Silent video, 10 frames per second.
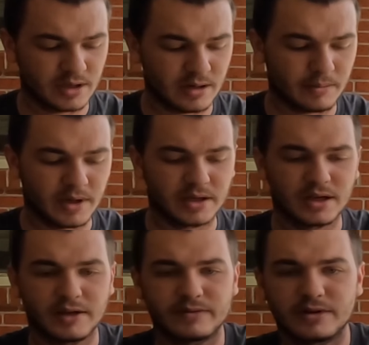I might
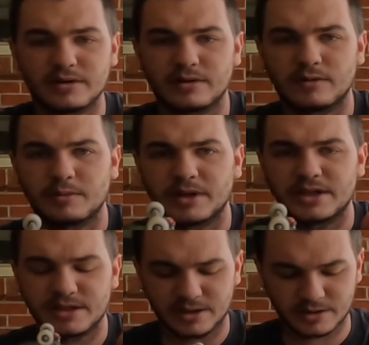have to
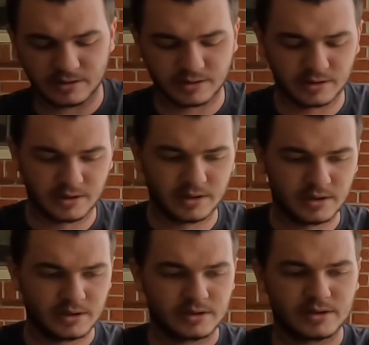replace these on.
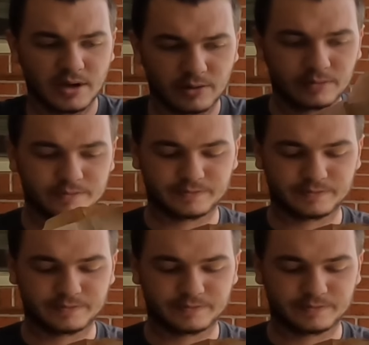So,